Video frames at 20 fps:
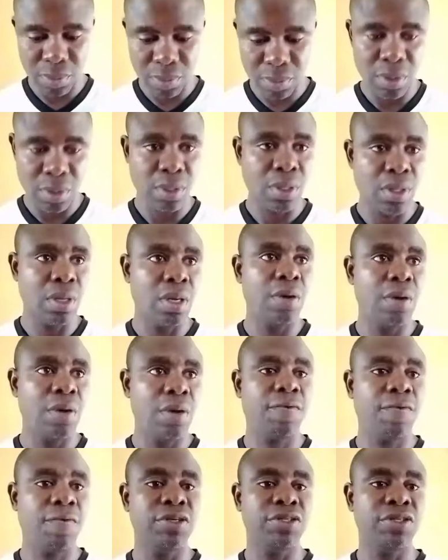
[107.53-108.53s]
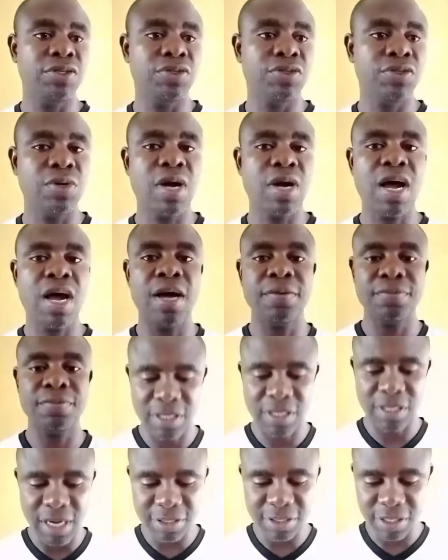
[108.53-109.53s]
For instance, you have classical
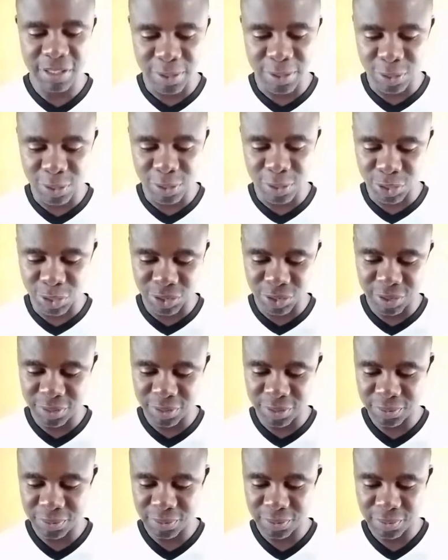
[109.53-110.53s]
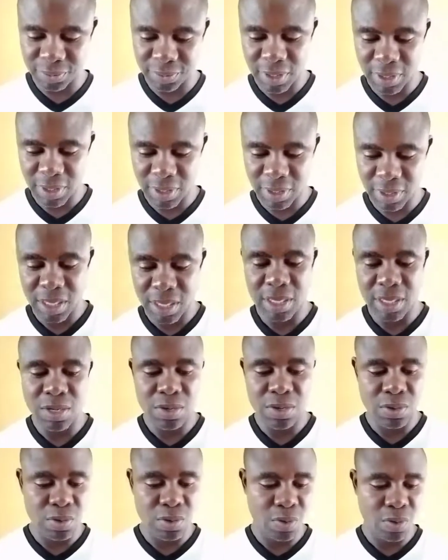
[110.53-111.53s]
allusion
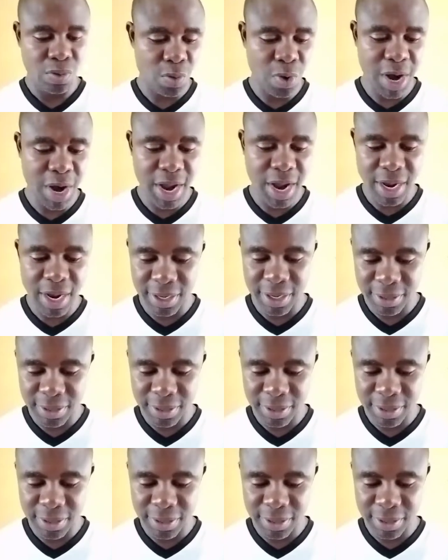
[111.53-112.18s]
where